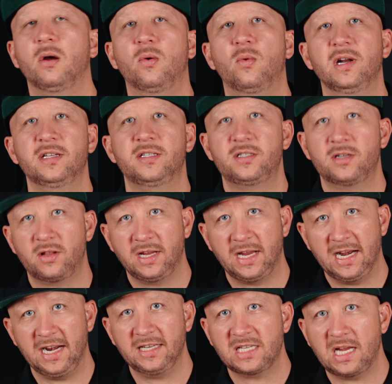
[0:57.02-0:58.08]
When installing
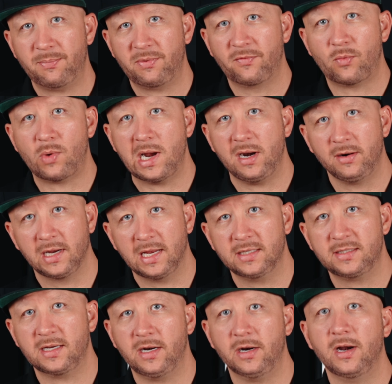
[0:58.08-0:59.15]
any type of wiring
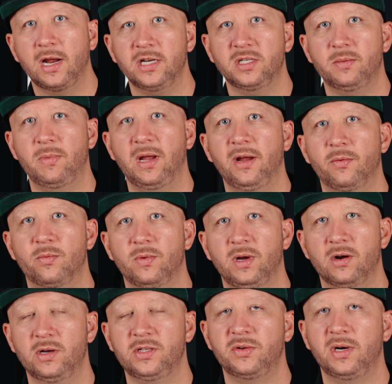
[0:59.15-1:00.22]
inside your engine bay, we
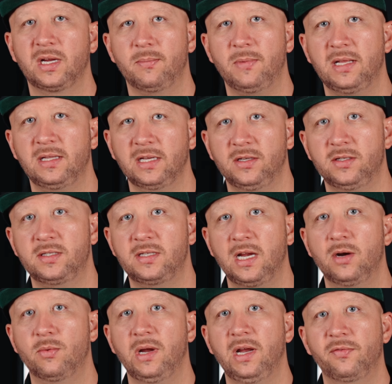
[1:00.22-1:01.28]
always recommend that you stay
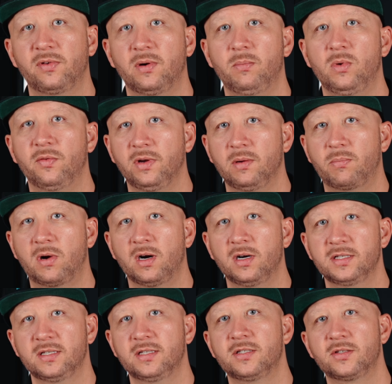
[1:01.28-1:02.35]
away from moving
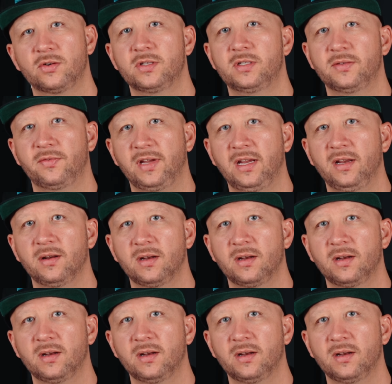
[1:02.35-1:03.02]
parts and sources of heat.